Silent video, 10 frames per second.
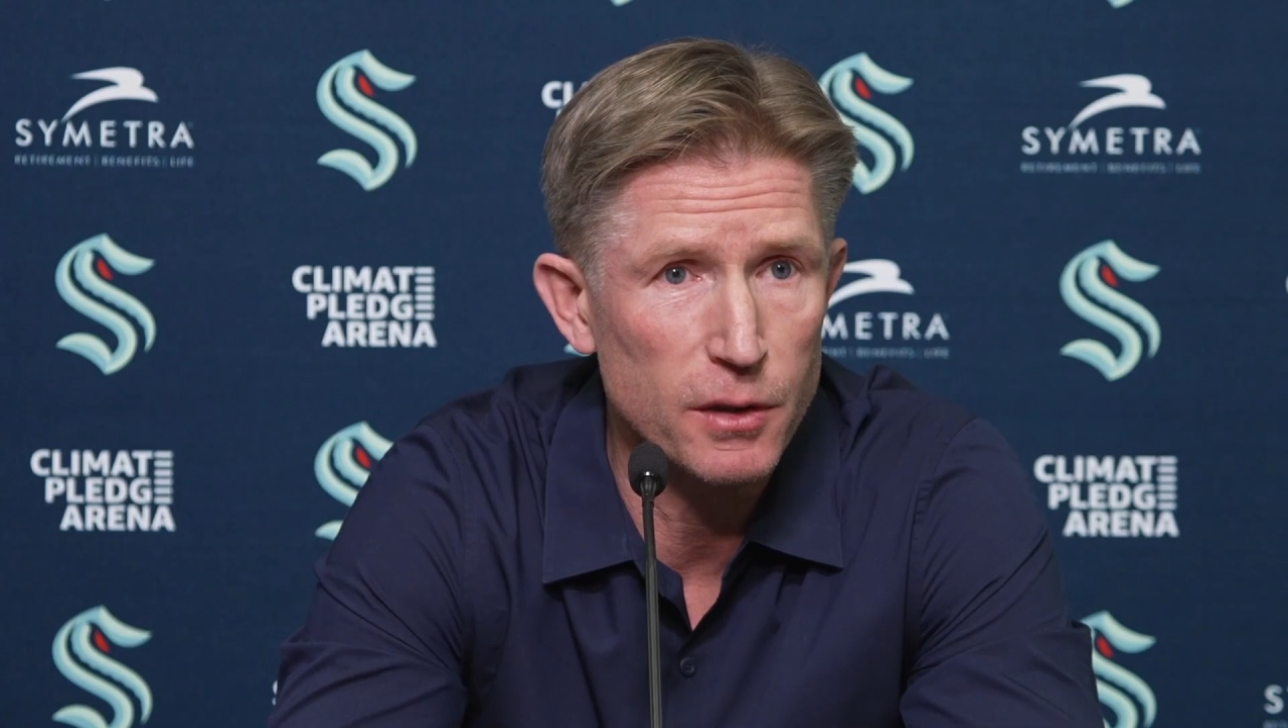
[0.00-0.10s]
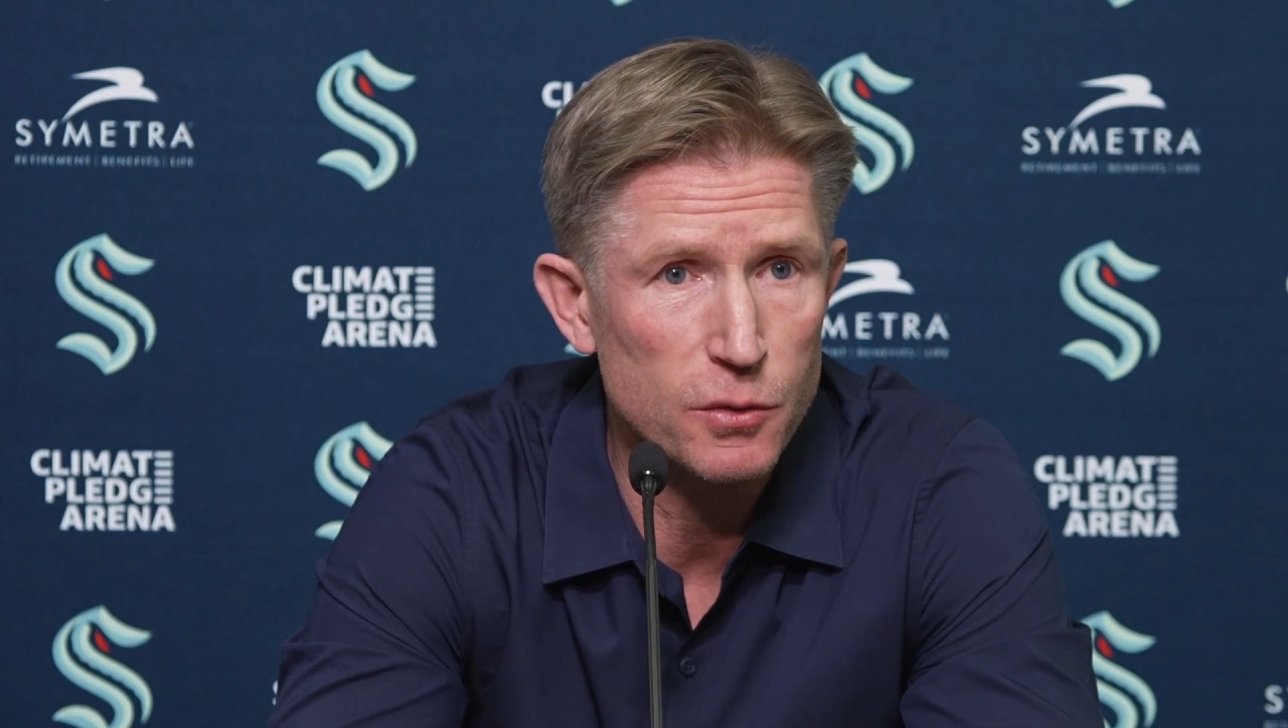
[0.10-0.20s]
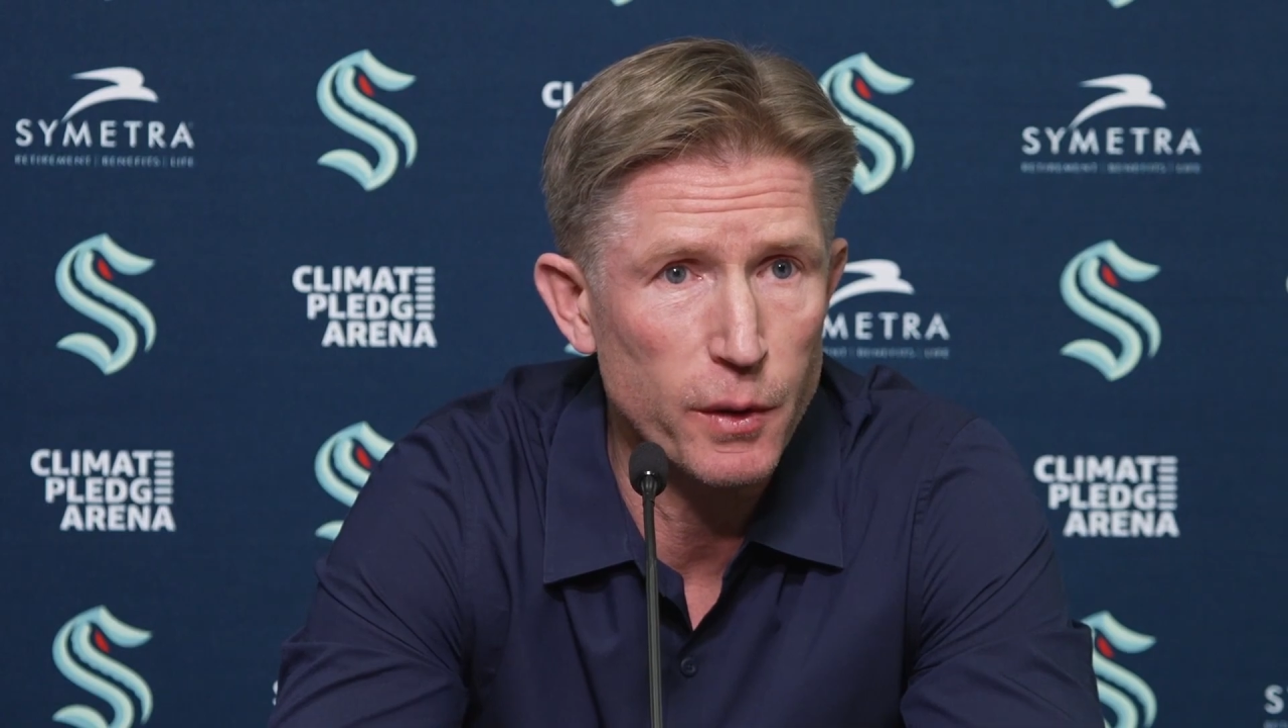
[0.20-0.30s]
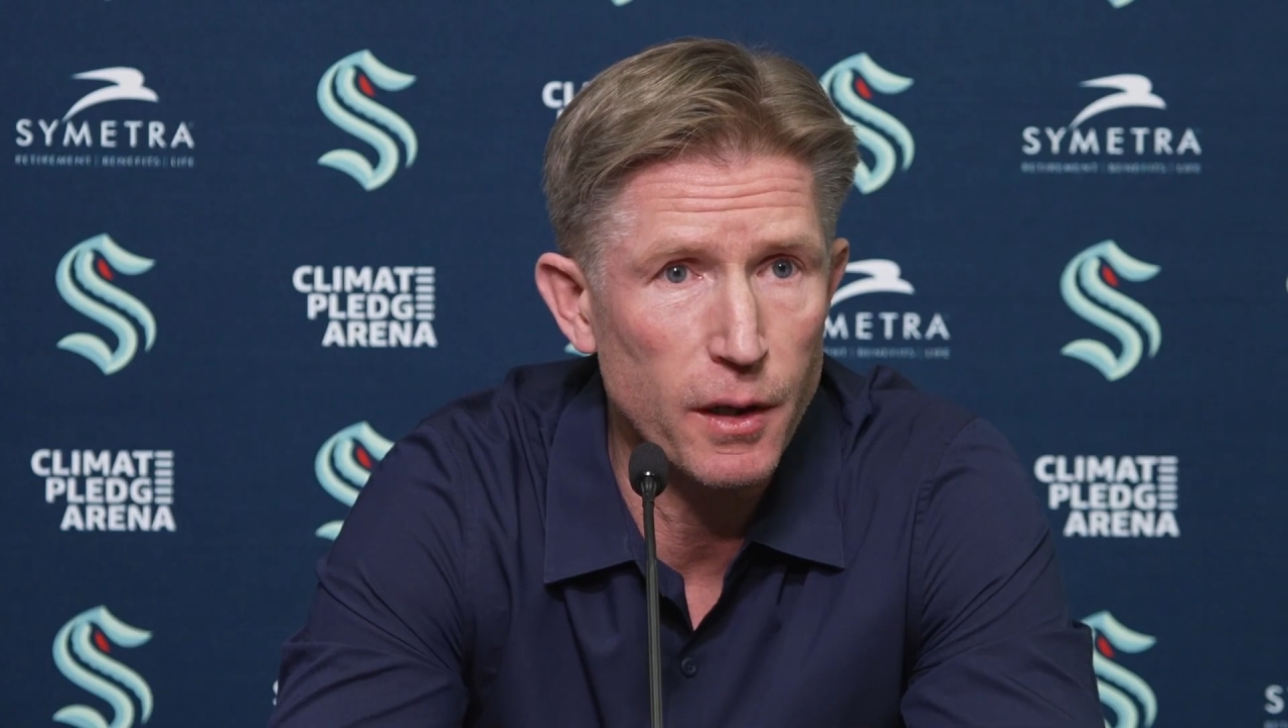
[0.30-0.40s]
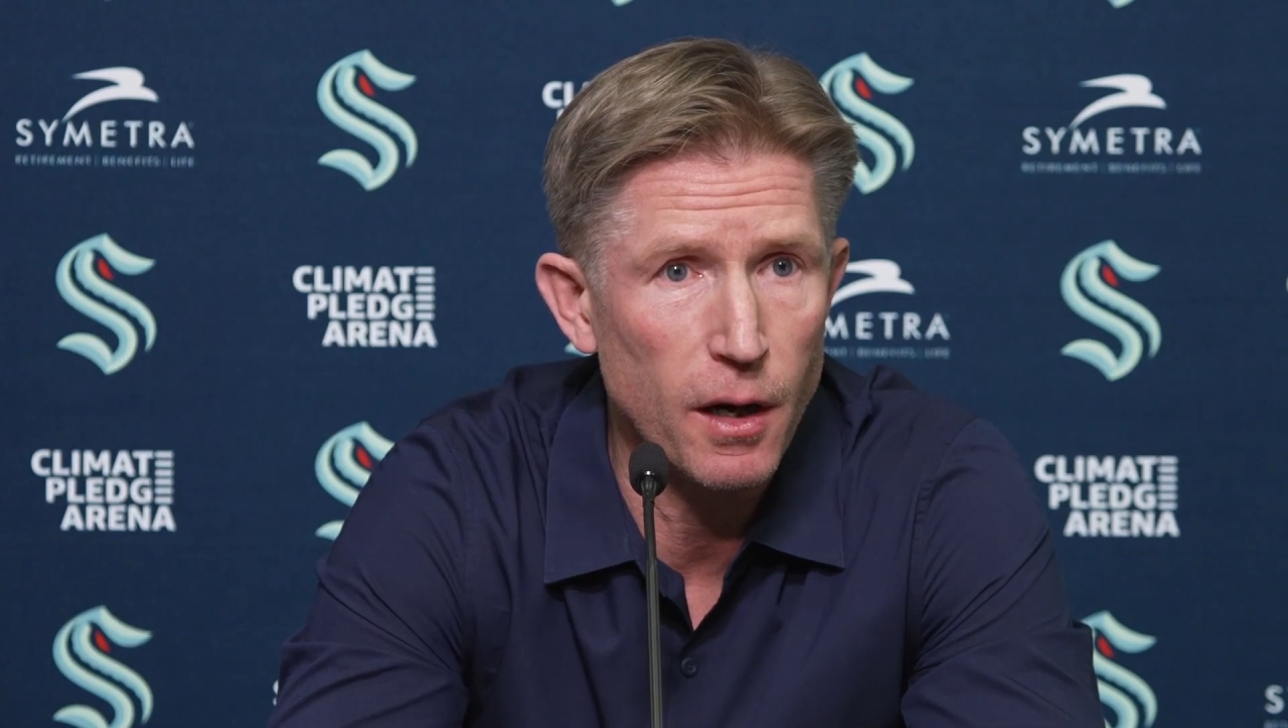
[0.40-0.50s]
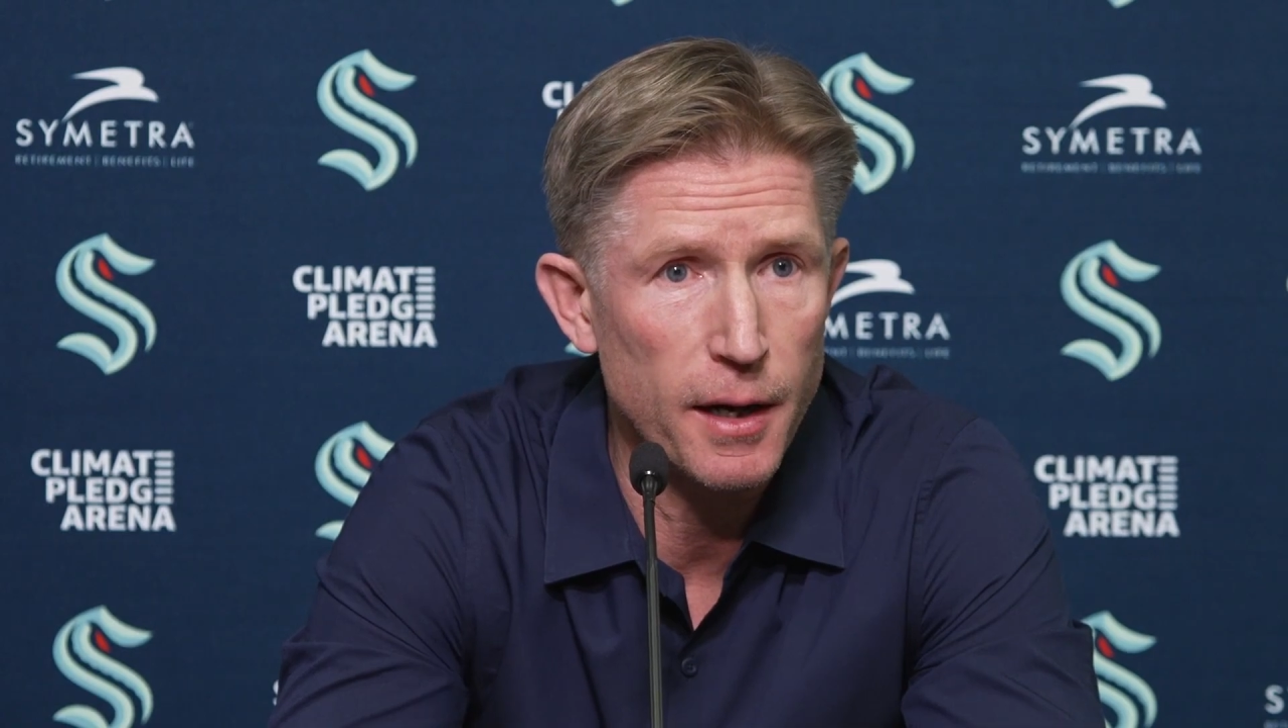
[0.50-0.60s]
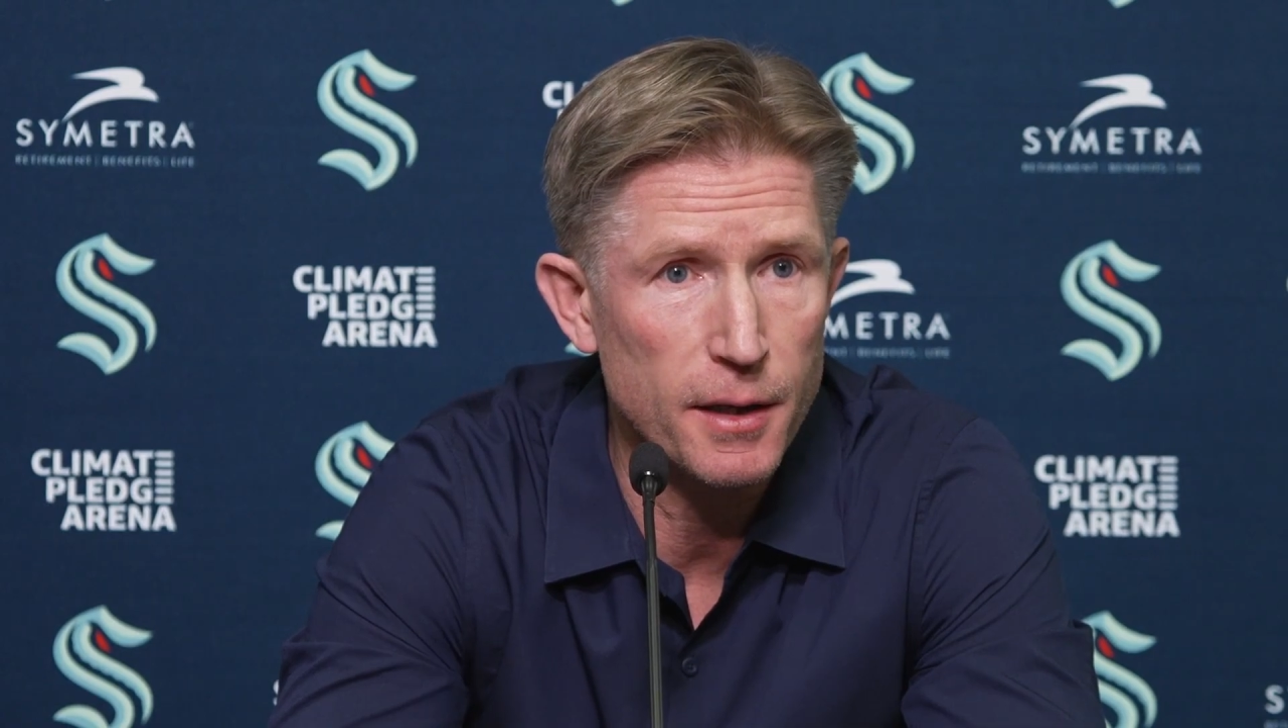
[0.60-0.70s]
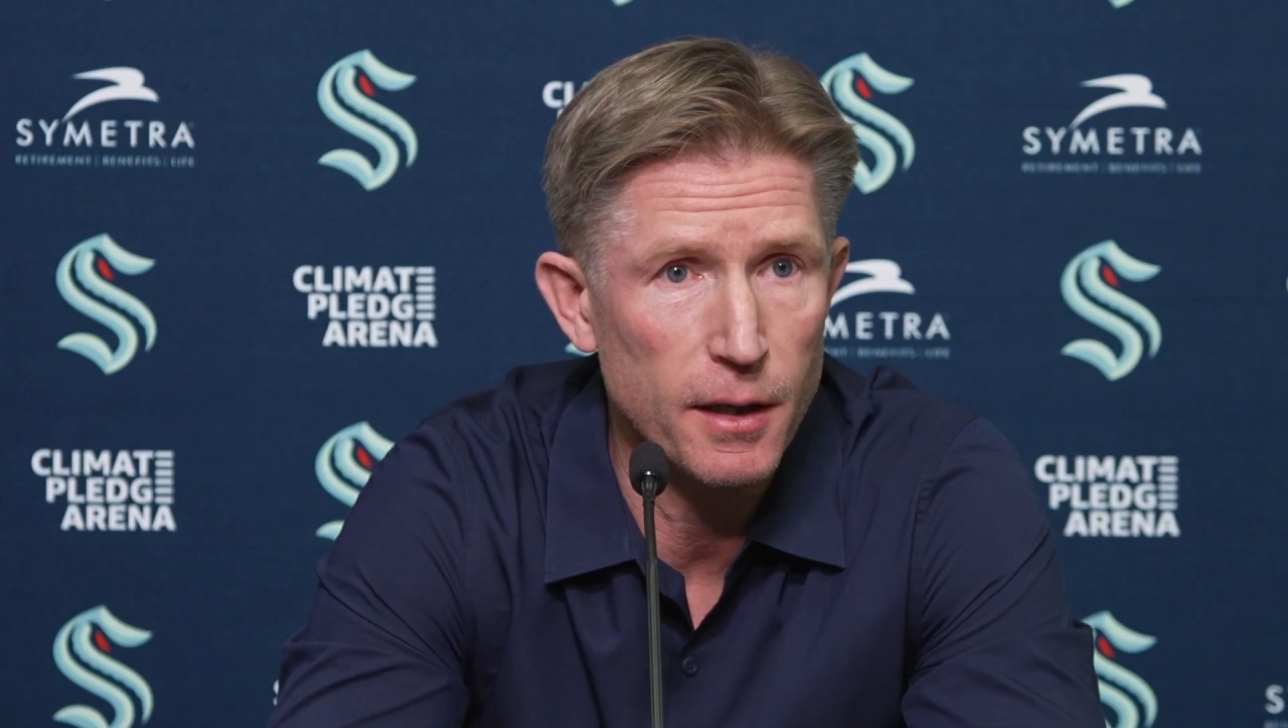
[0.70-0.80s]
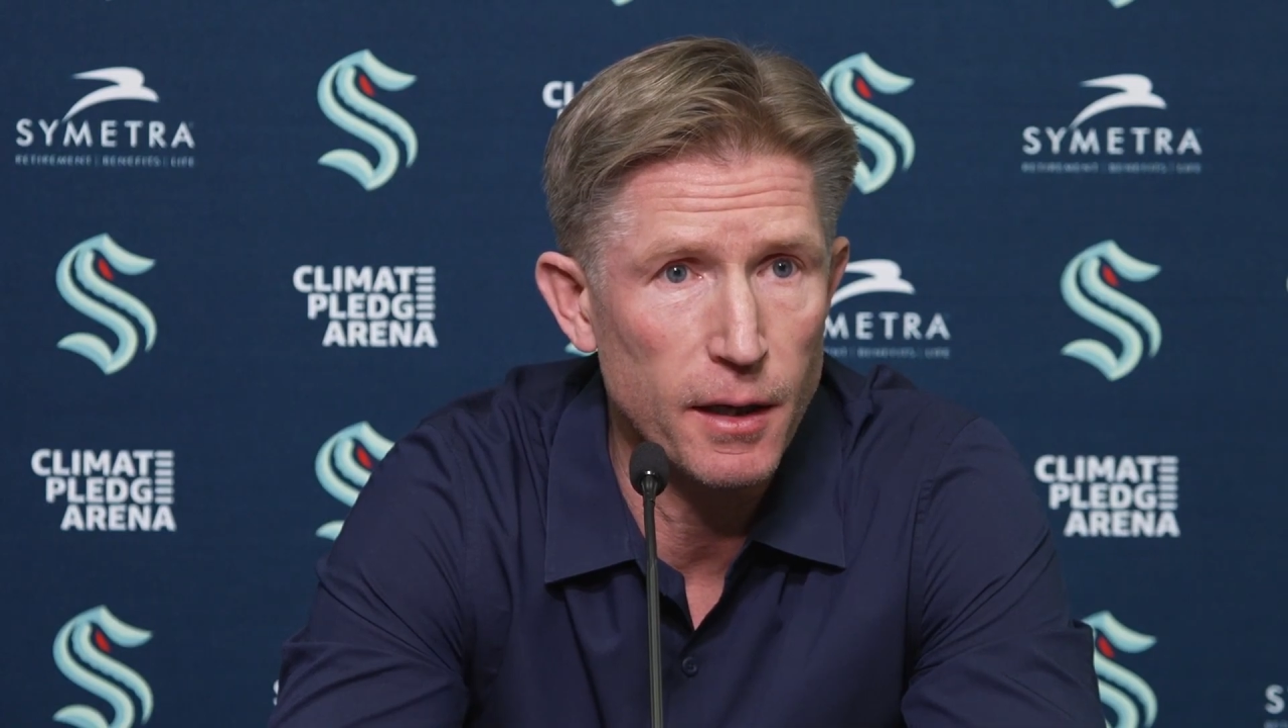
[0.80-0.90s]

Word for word: us win a hockey